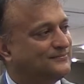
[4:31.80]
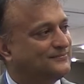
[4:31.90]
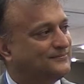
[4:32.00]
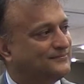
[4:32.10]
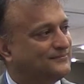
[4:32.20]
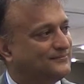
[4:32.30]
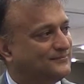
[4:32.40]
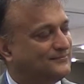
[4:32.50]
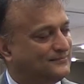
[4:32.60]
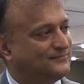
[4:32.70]

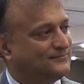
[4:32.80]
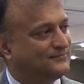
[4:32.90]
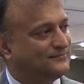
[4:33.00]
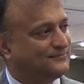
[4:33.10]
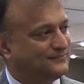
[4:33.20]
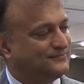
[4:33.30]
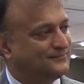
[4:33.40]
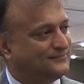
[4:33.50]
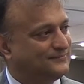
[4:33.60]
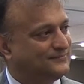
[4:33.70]

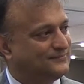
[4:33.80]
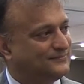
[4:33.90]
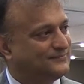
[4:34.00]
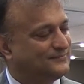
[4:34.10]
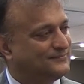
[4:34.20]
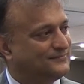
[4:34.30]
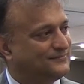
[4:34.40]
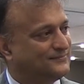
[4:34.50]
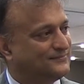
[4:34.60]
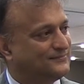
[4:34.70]

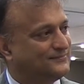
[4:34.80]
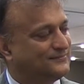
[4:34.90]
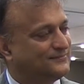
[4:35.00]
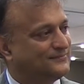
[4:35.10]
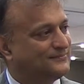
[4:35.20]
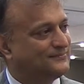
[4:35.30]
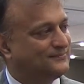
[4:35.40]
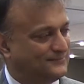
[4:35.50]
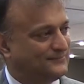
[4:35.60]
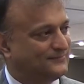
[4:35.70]

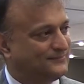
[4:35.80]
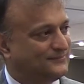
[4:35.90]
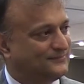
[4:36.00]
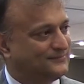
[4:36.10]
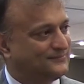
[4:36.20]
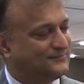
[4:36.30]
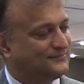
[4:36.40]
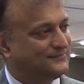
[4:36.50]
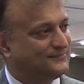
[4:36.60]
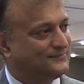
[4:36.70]

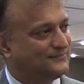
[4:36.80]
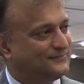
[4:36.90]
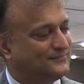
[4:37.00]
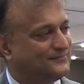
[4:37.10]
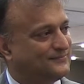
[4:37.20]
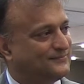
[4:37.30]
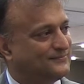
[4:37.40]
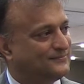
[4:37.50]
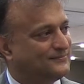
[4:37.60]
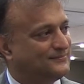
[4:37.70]

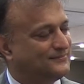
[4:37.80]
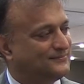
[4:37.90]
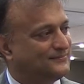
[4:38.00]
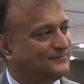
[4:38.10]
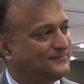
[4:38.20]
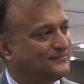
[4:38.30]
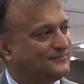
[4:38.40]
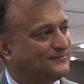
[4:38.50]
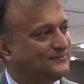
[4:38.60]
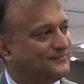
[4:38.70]
[no speech]